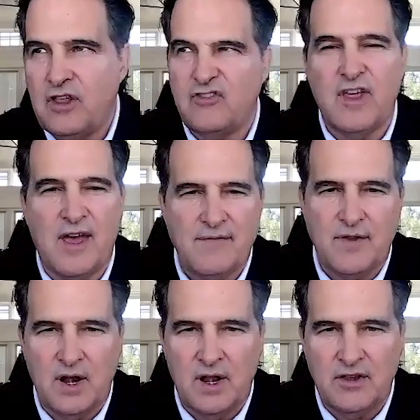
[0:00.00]
is
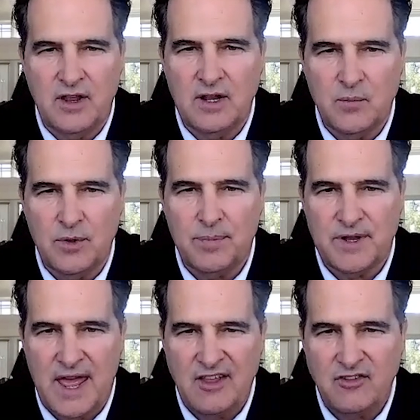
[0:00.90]
definitely dealing with
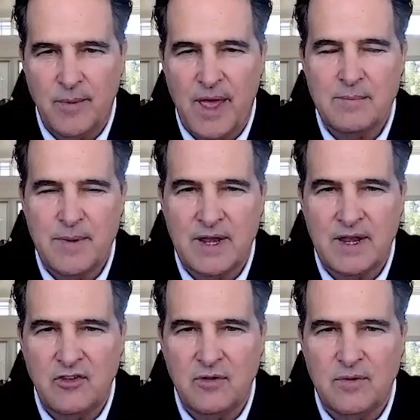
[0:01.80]
potassium and
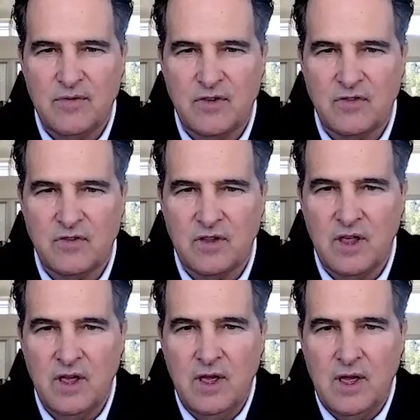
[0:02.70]
magnesium deficiency
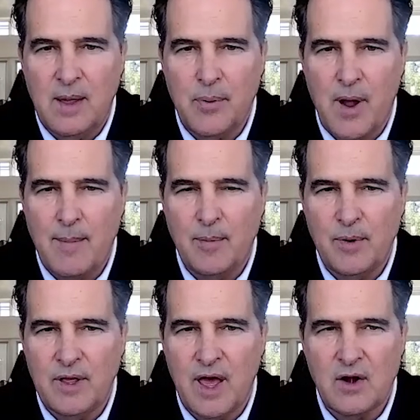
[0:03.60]
and
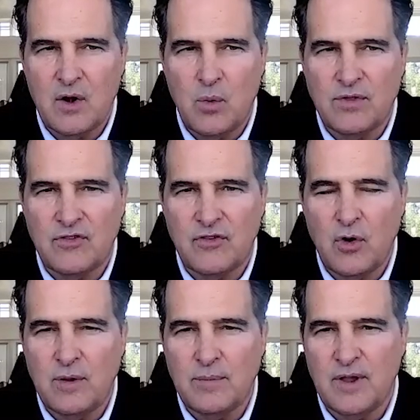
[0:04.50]
probably, I don't know what the
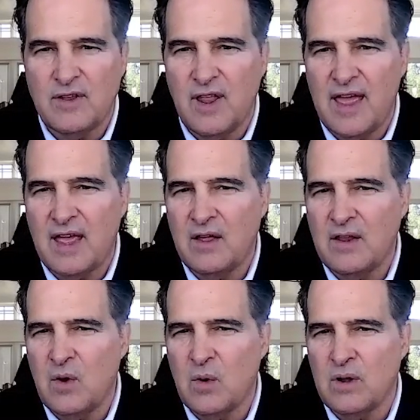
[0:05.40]
sodium is like in
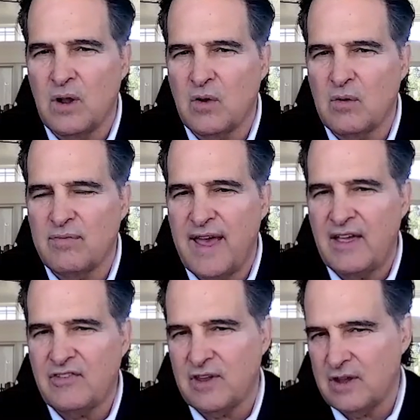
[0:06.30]
her, on her
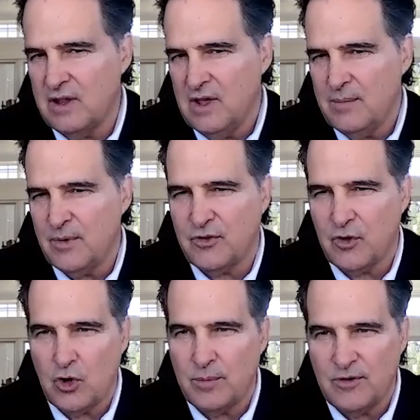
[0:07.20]
fasting, but
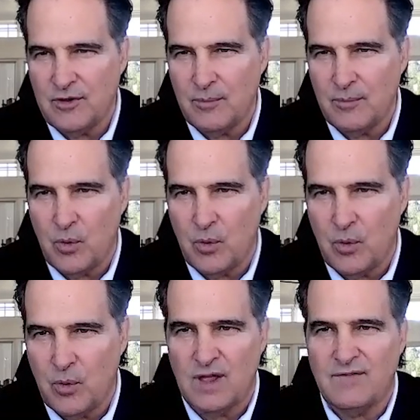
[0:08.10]
sodium is important too.
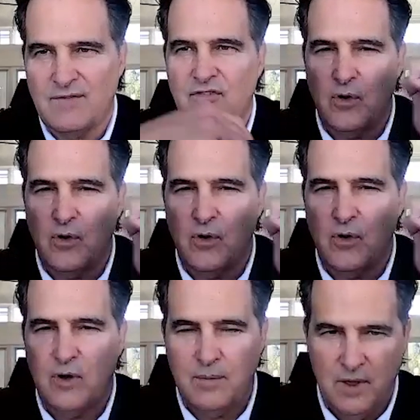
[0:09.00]
You have the sodium,
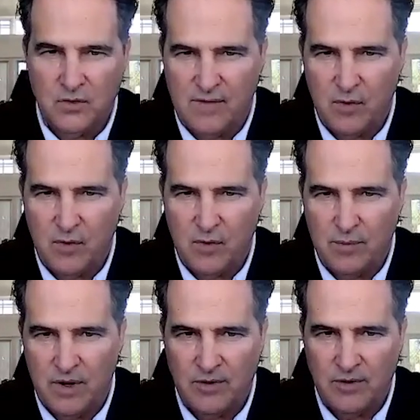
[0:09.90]
2,500
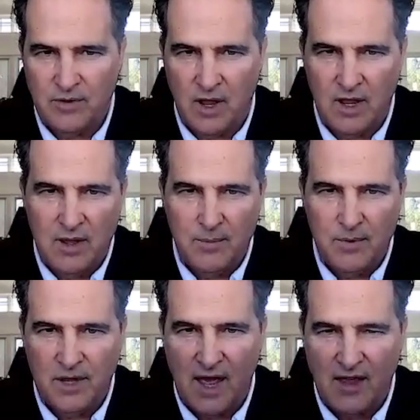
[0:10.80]
milligrams a day,
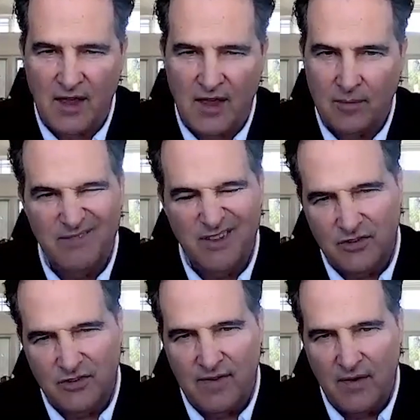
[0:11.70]
potassium, let's
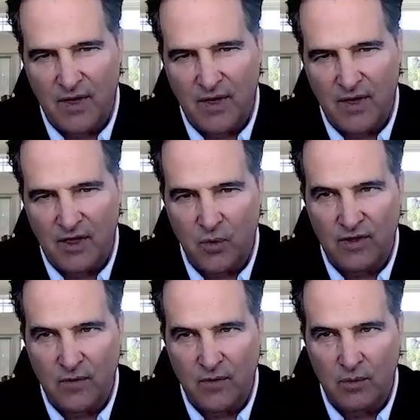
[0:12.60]
say 5,000,
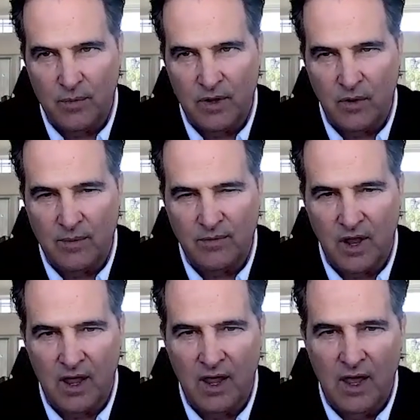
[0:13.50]
4,700 milligrams a
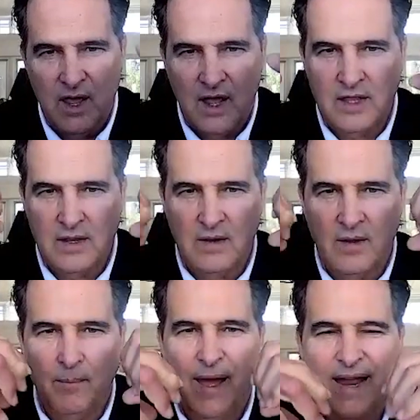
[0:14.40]
day, and
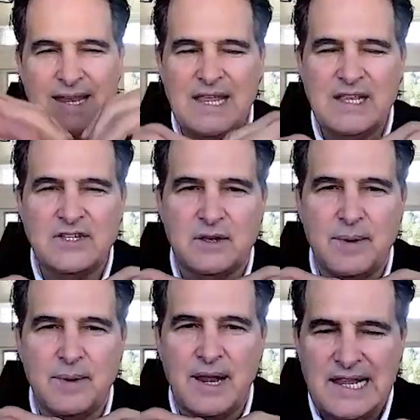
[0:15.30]
then magnesium
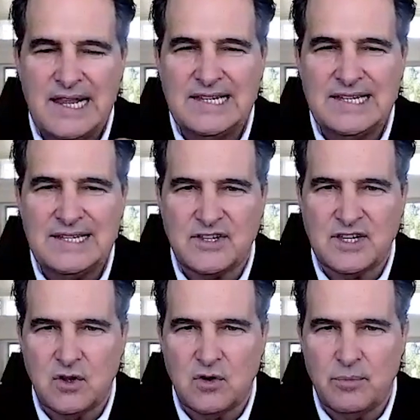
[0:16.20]
at least at
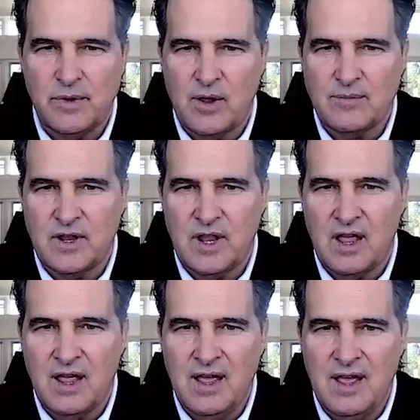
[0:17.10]
600 milligrams a day.